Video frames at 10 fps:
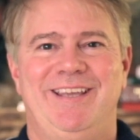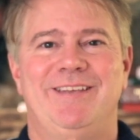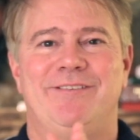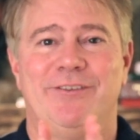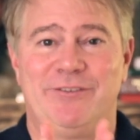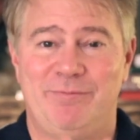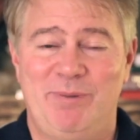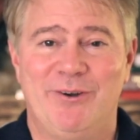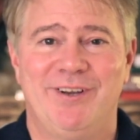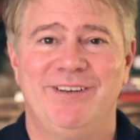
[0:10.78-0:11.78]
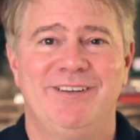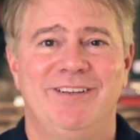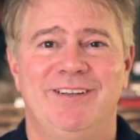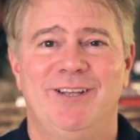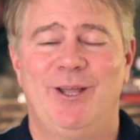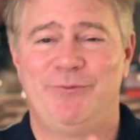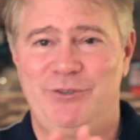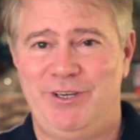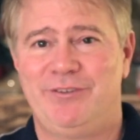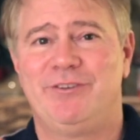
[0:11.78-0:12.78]
is the Spirit of
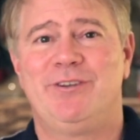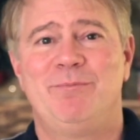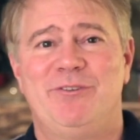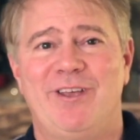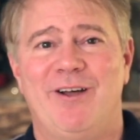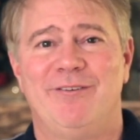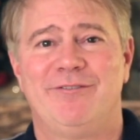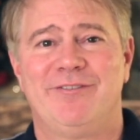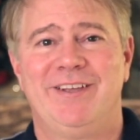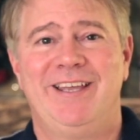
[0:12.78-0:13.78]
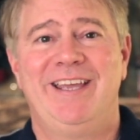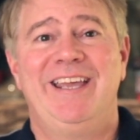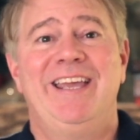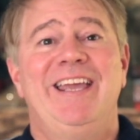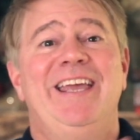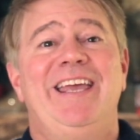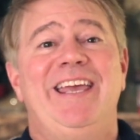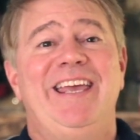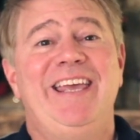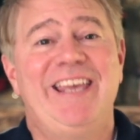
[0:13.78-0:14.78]
Jesus Himself.
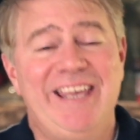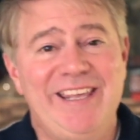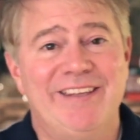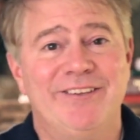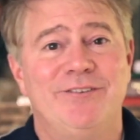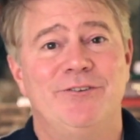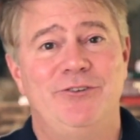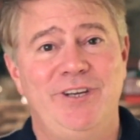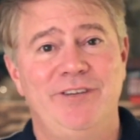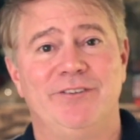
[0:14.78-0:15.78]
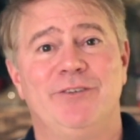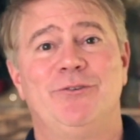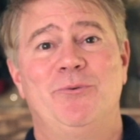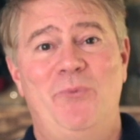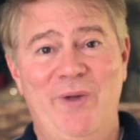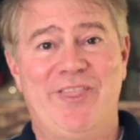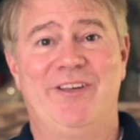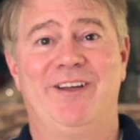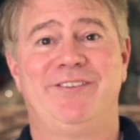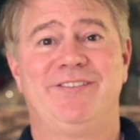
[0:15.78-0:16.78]
He is Jesus with
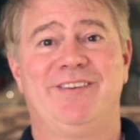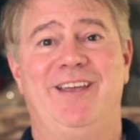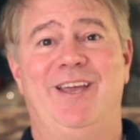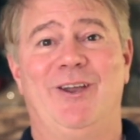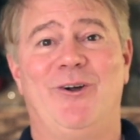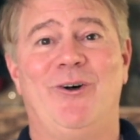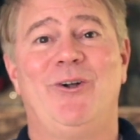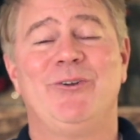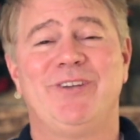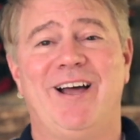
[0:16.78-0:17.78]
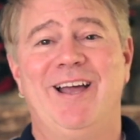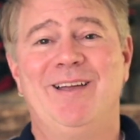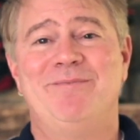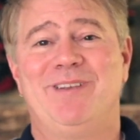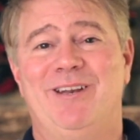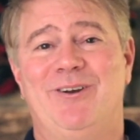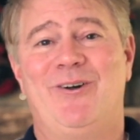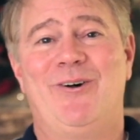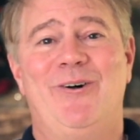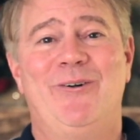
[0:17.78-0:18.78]
us at all times and in
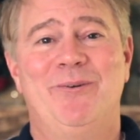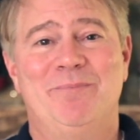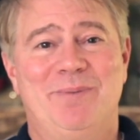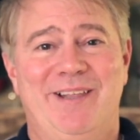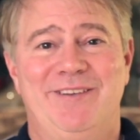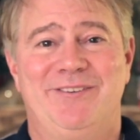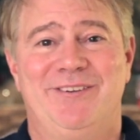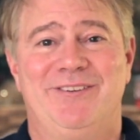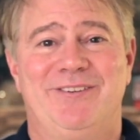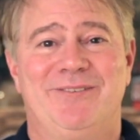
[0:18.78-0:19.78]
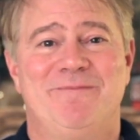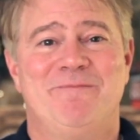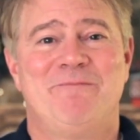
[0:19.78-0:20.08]
all places.